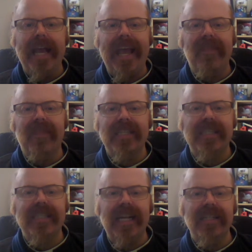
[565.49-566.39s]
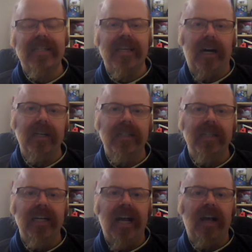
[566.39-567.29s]
In the centre,
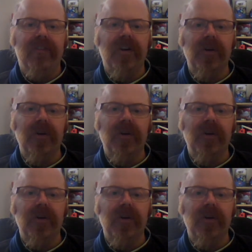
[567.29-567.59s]
of